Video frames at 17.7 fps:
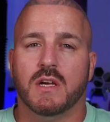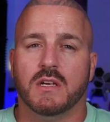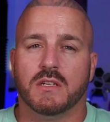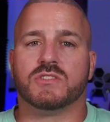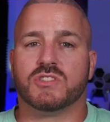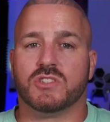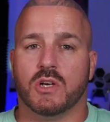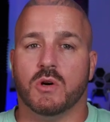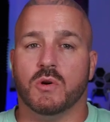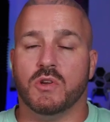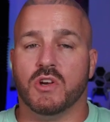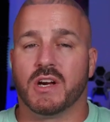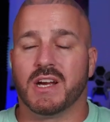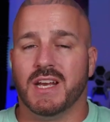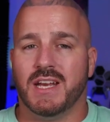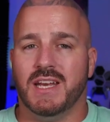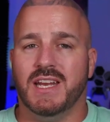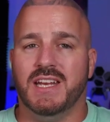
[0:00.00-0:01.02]
So you're
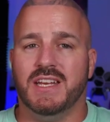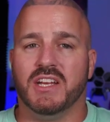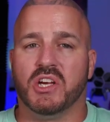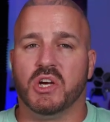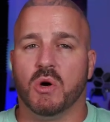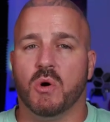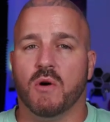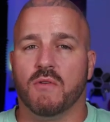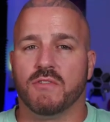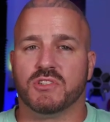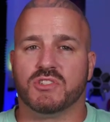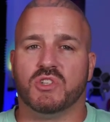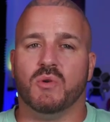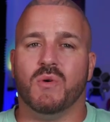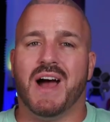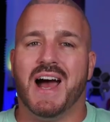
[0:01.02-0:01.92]
going to need to go over to